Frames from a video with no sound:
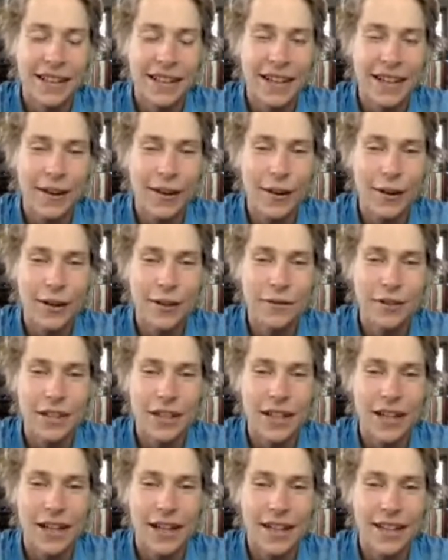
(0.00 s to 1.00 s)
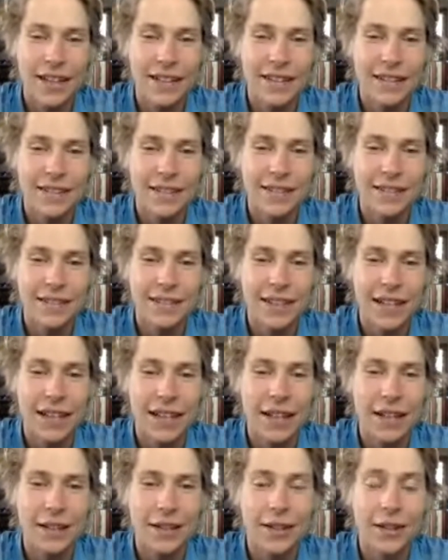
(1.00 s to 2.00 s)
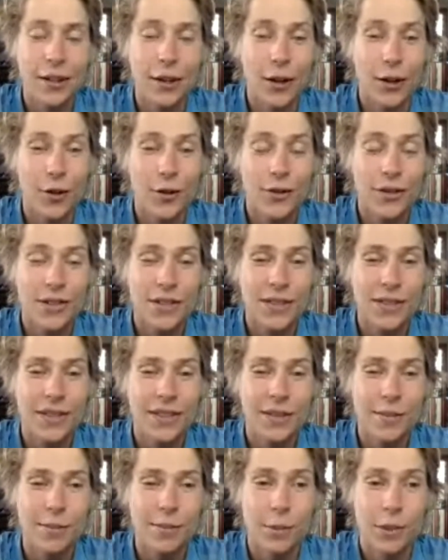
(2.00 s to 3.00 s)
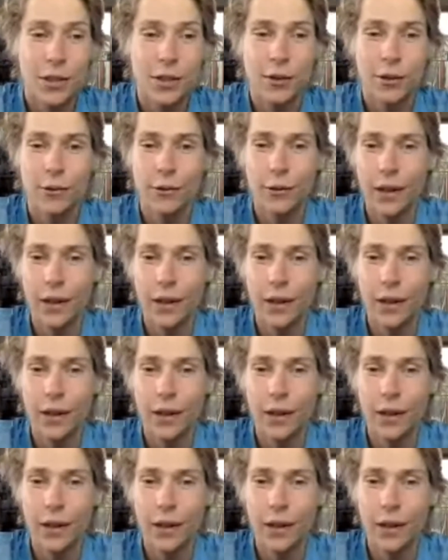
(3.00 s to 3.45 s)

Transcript: Like Heart of a Lion. I like Ghost, Mr.